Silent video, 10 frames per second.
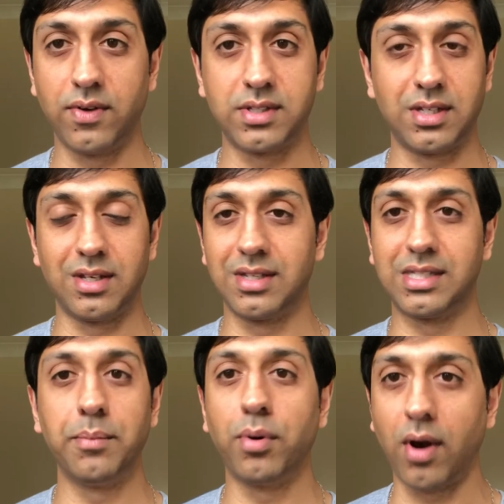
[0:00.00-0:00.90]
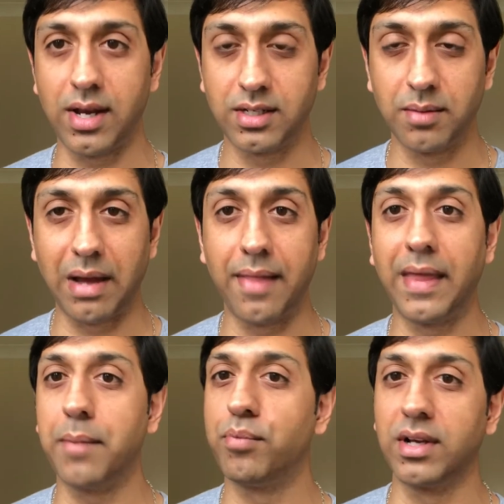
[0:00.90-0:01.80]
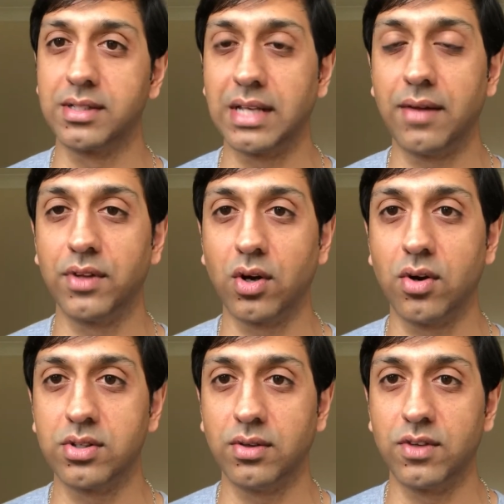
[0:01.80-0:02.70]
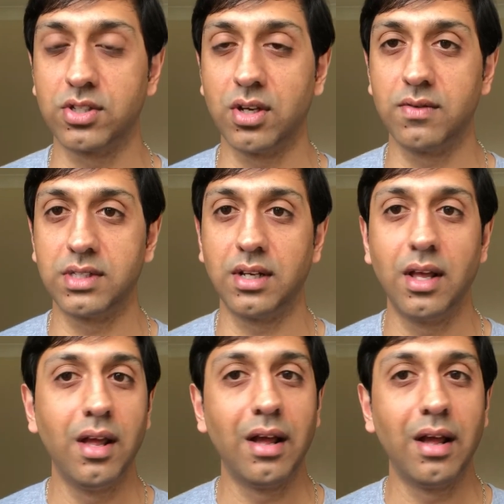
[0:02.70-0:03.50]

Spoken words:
It's a simple item, and that brings down the cost of your servicing.